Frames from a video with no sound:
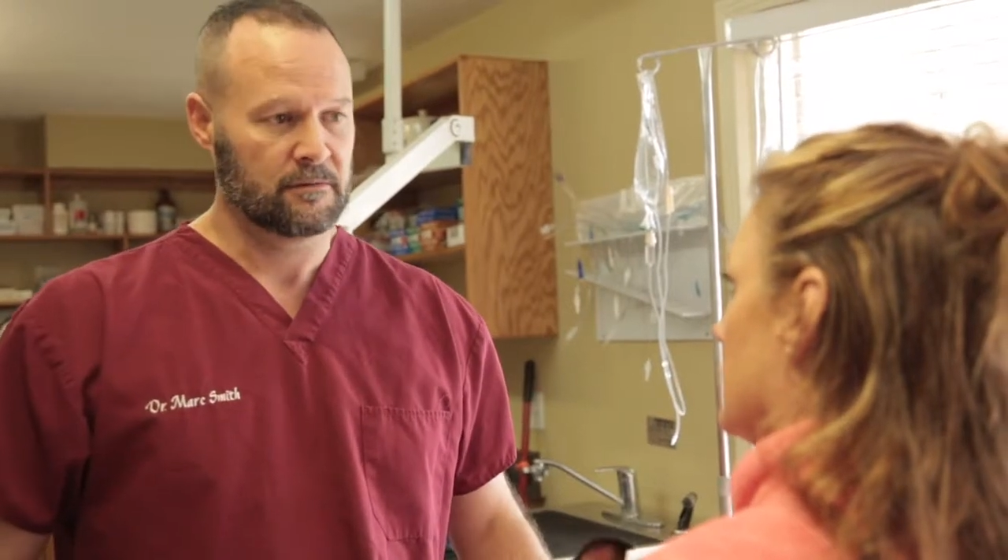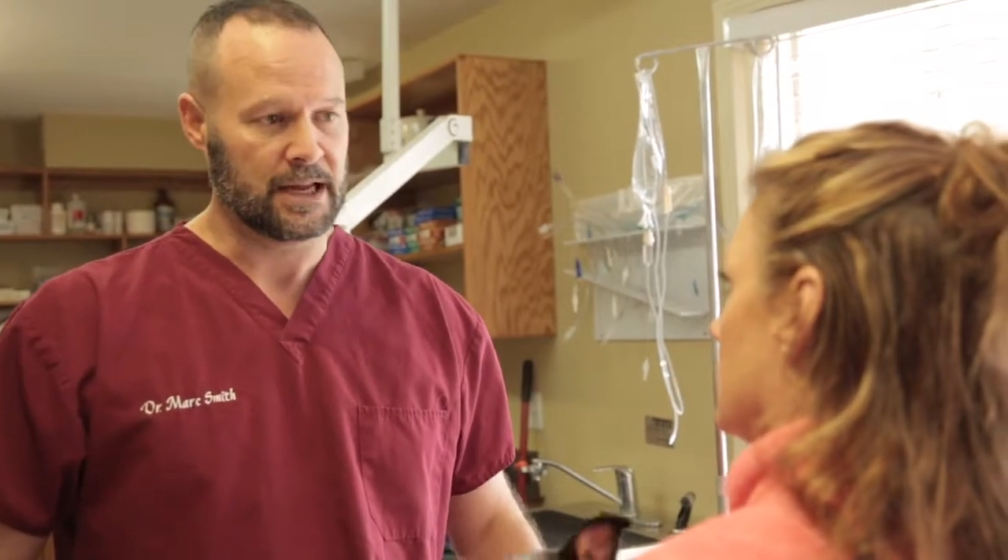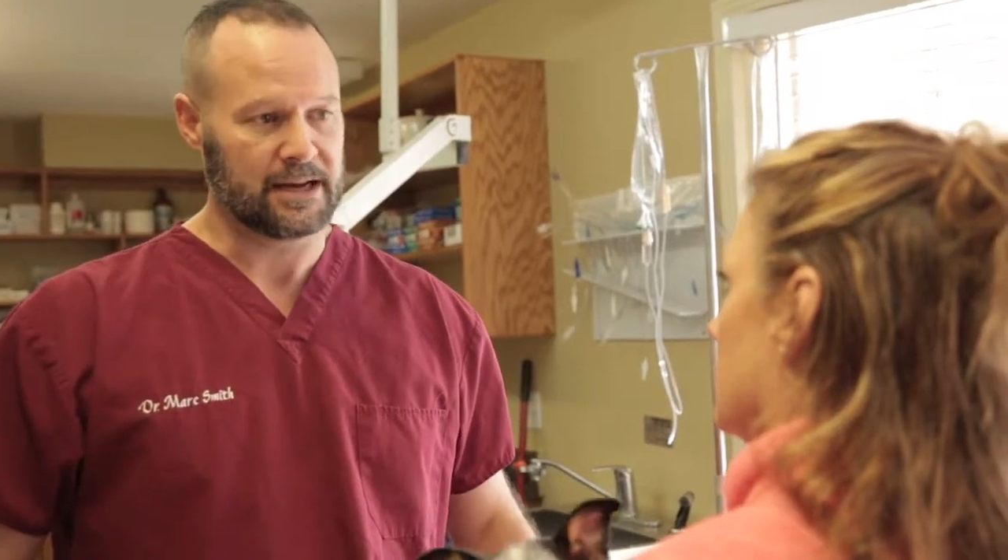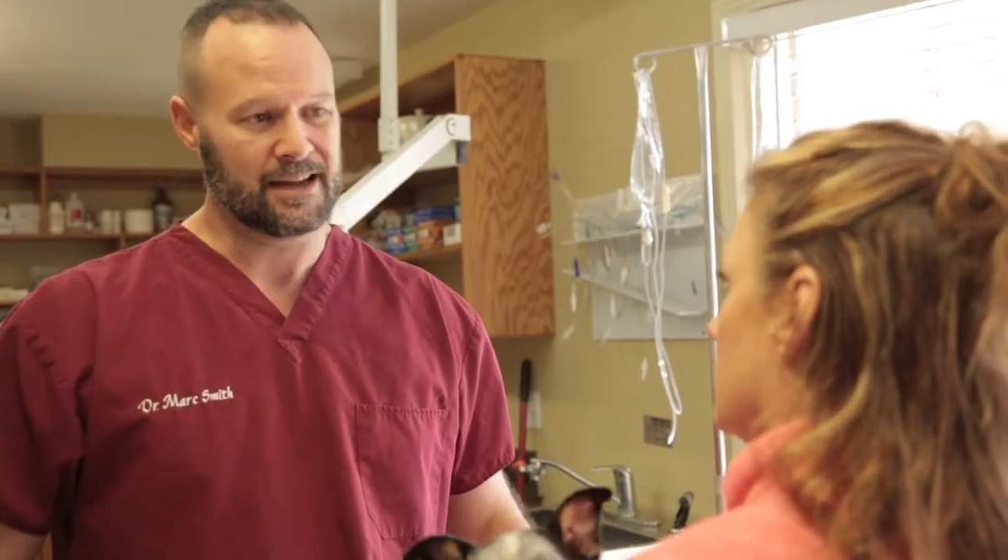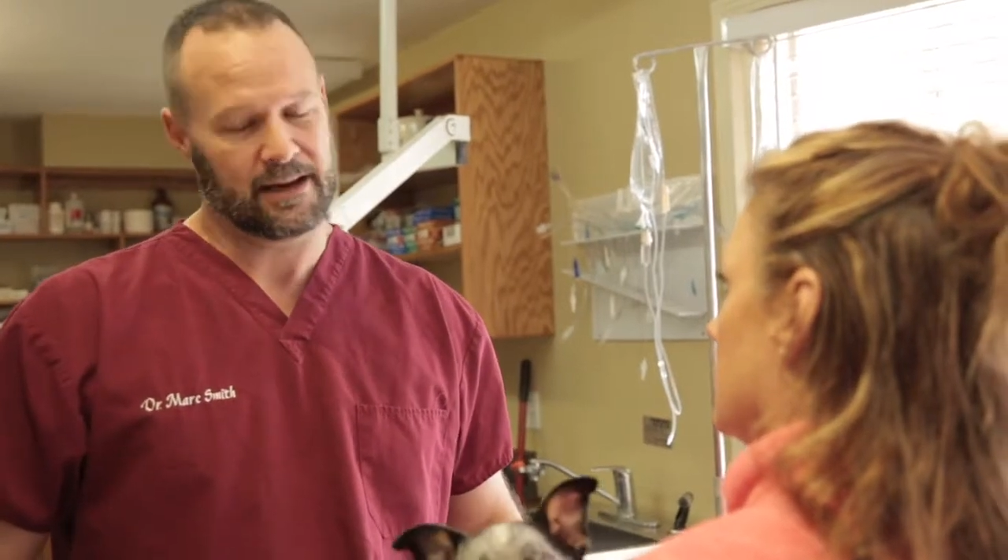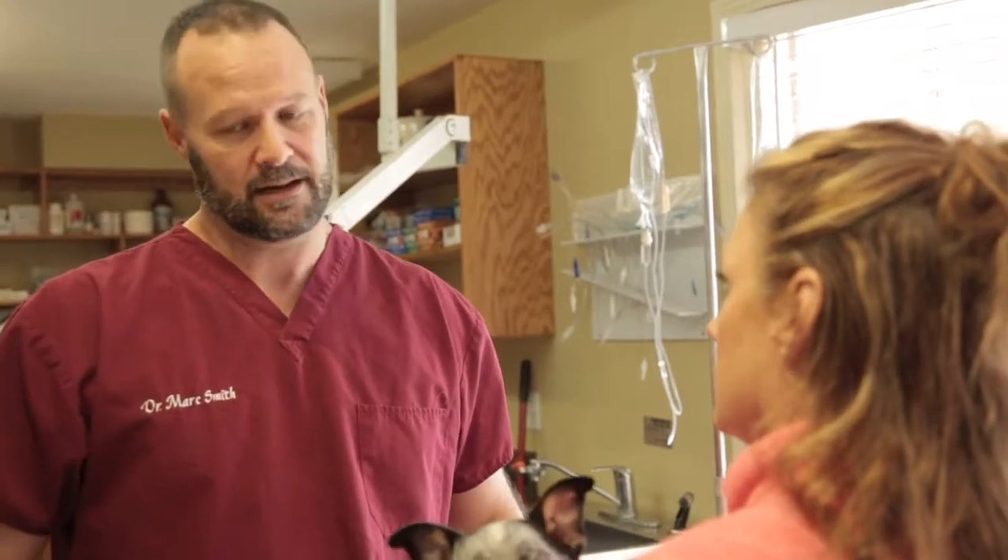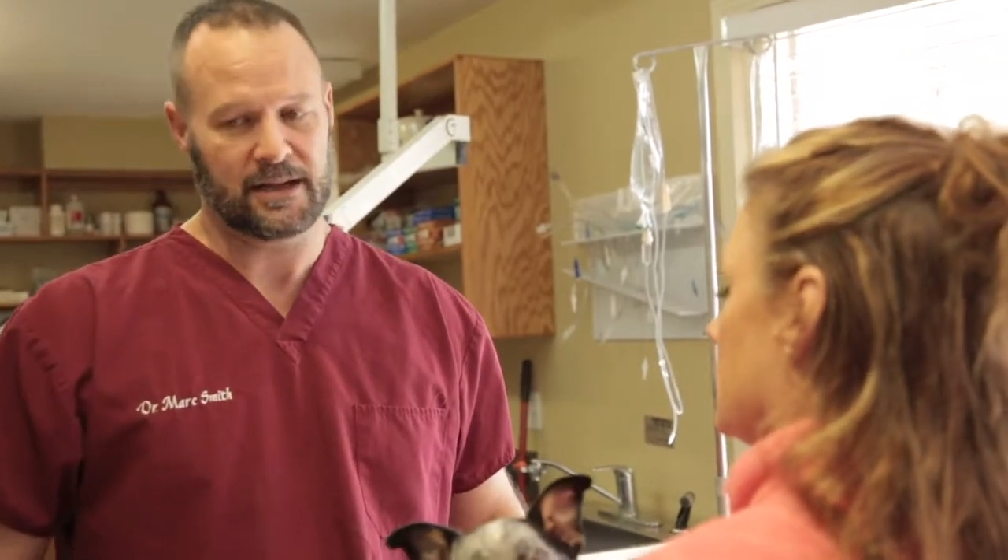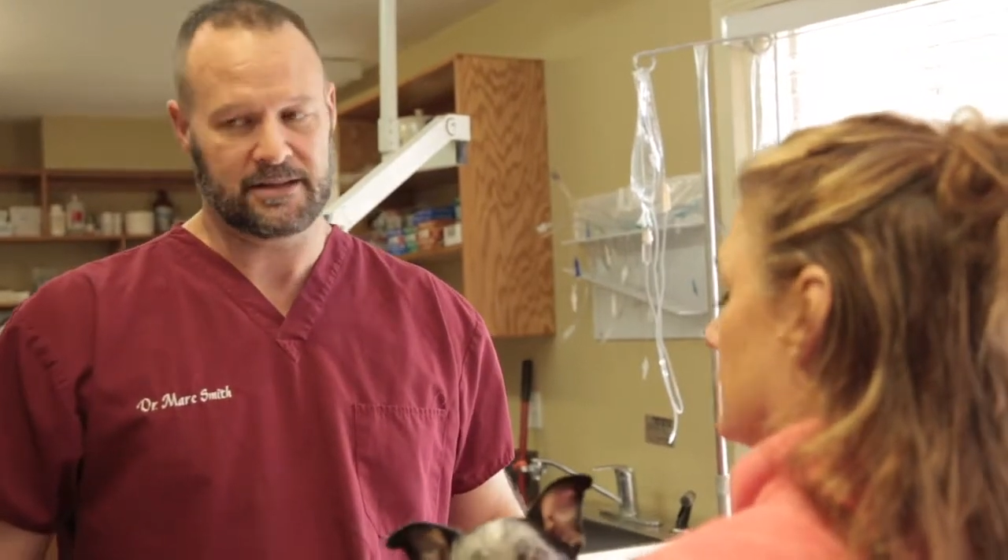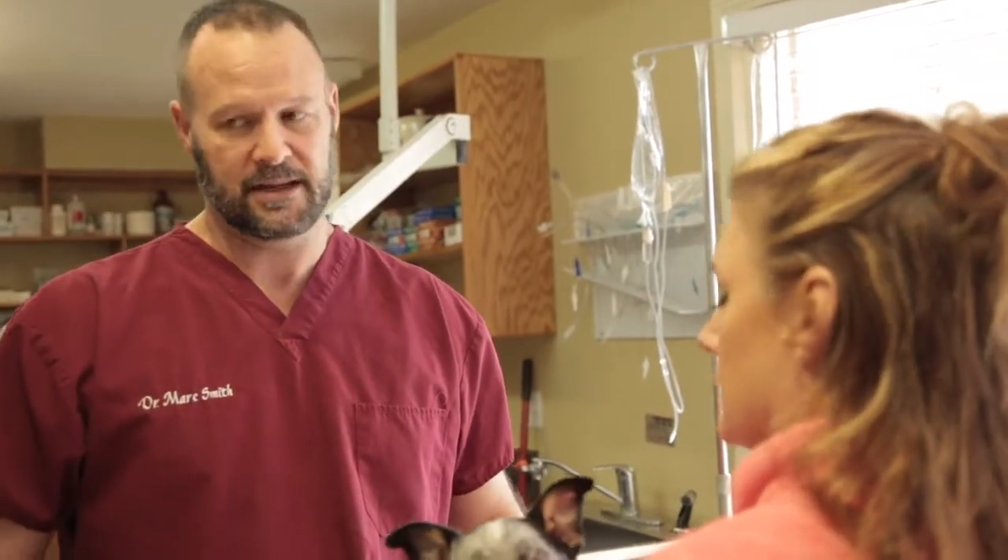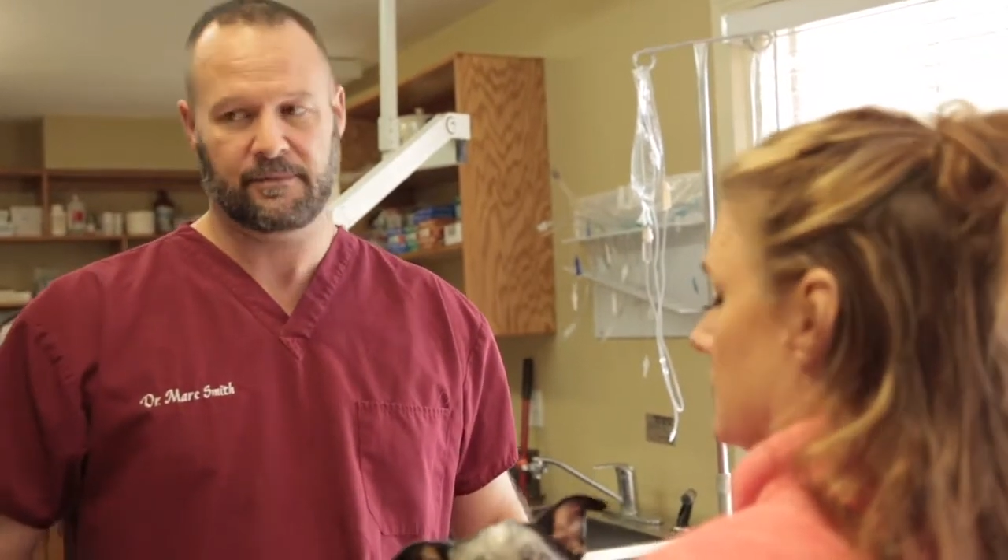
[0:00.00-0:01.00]

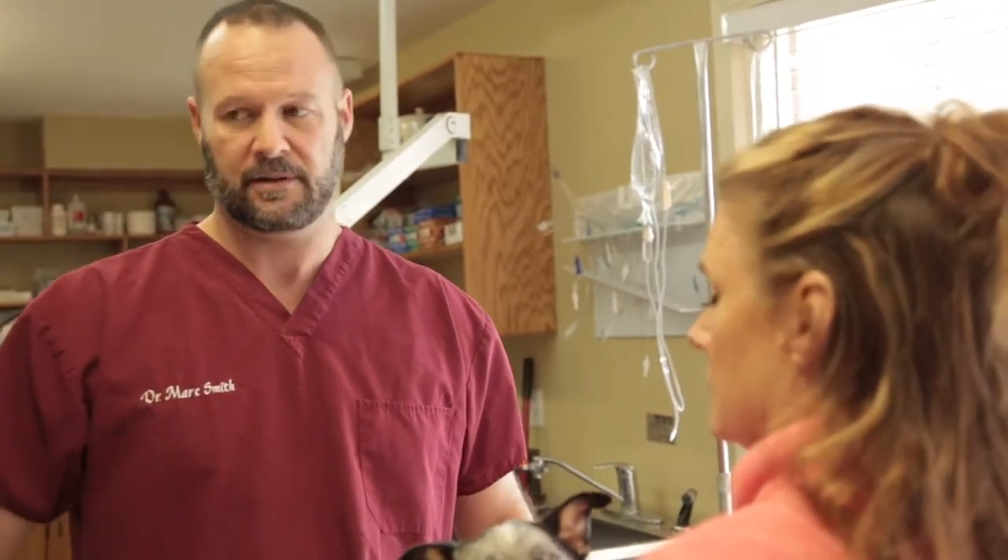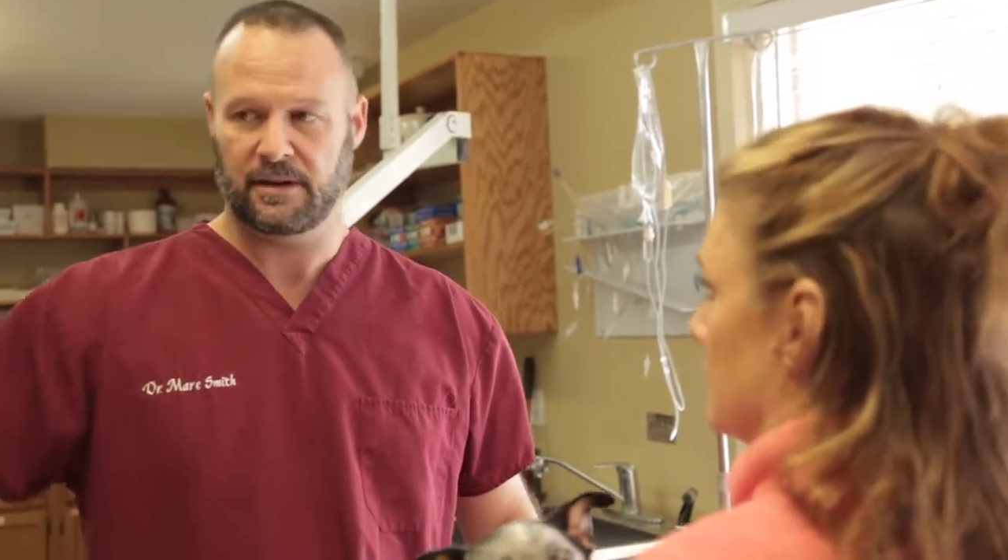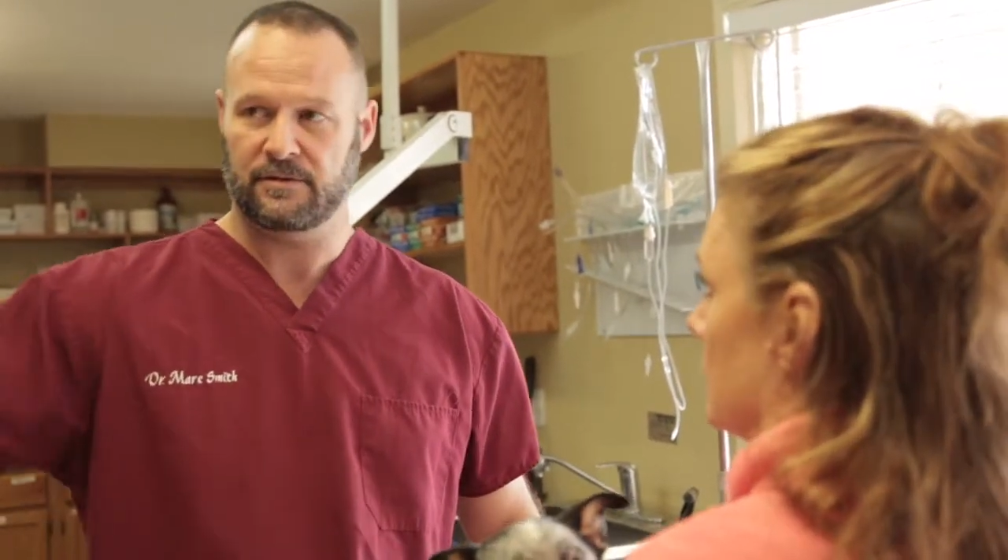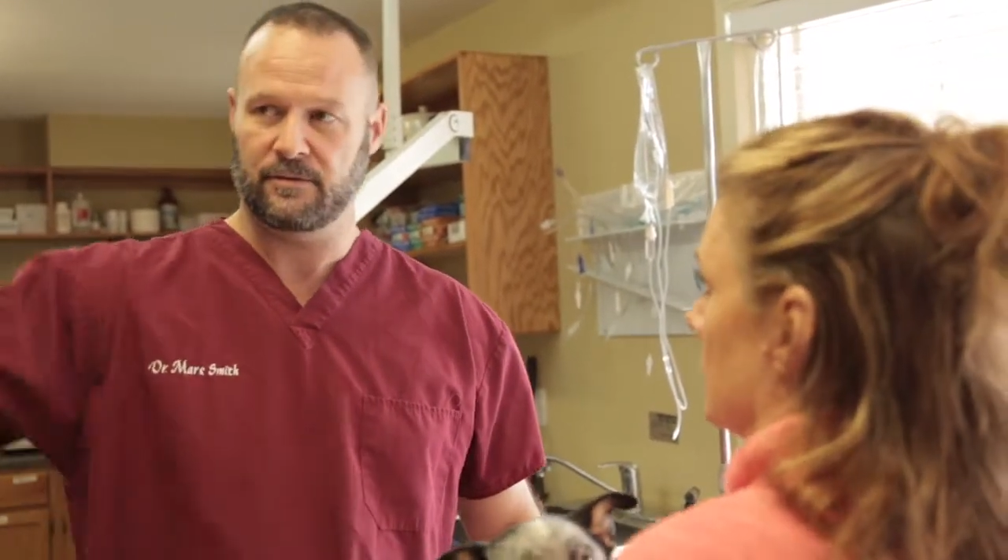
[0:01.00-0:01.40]
and typically it's